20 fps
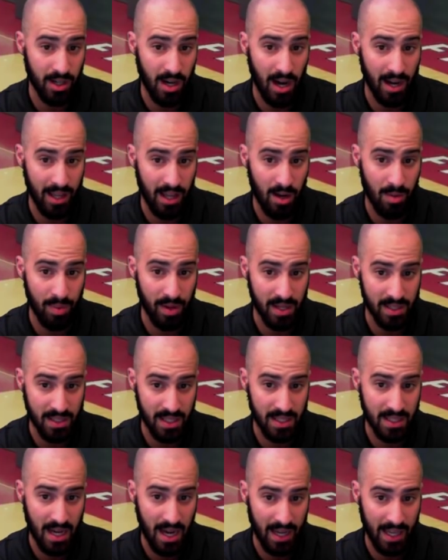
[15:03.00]
should have gone here because
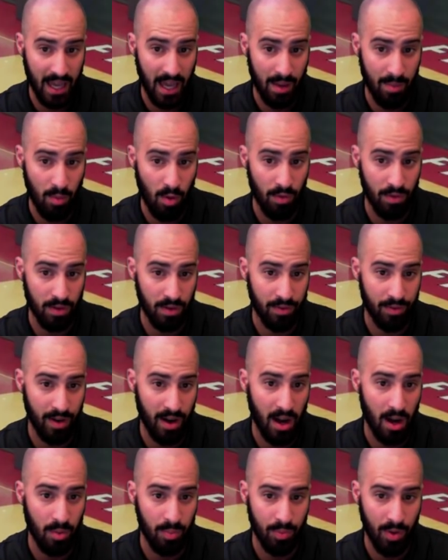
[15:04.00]
this guy came over for
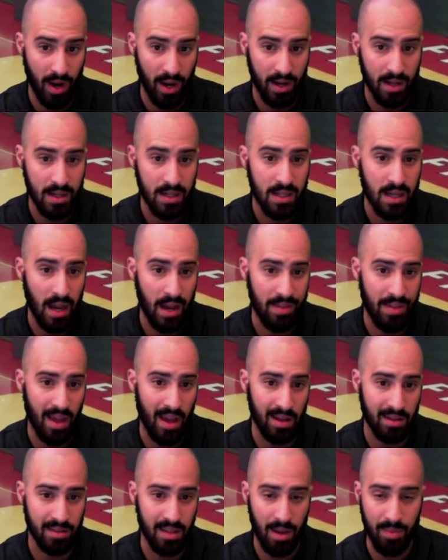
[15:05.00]
help, right? And
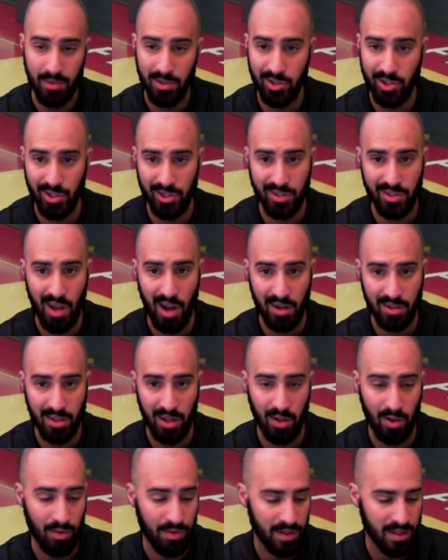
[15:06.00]
then Demi just dunks
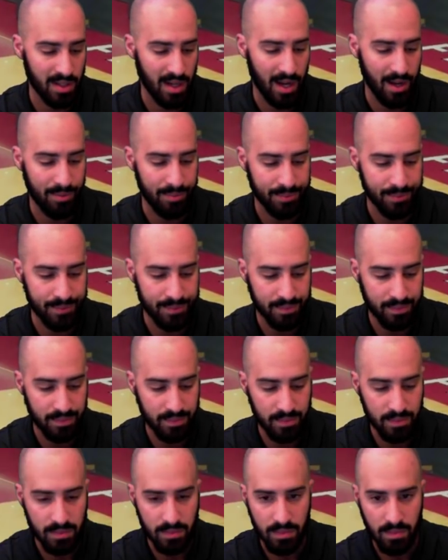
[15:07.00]
all over this guy.
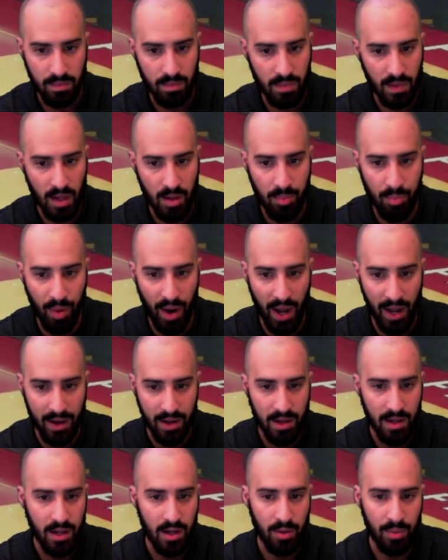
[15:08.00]
But
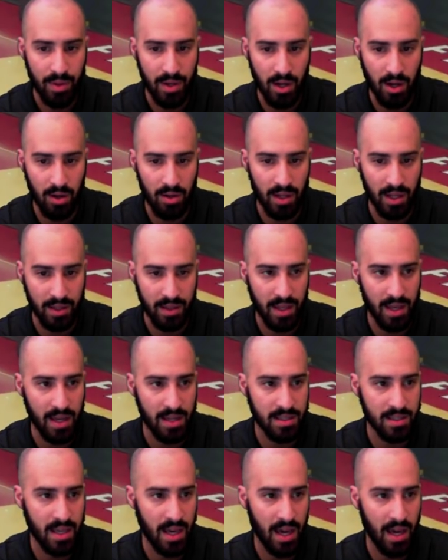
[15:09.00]
we go like
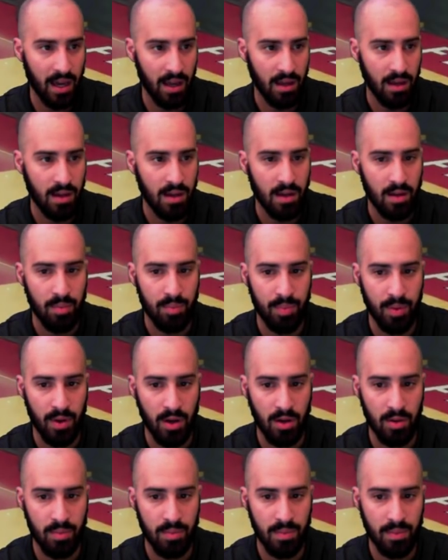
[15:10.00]
this, okay,
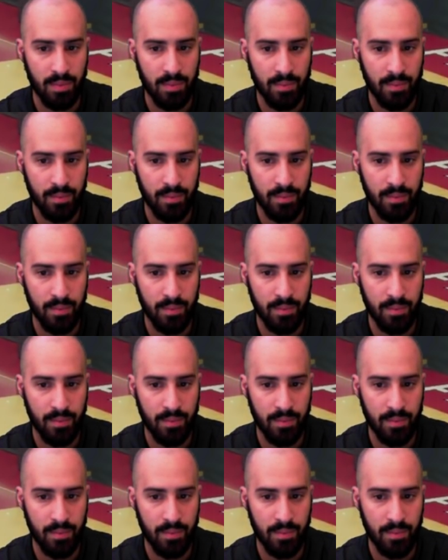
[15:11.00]
boom.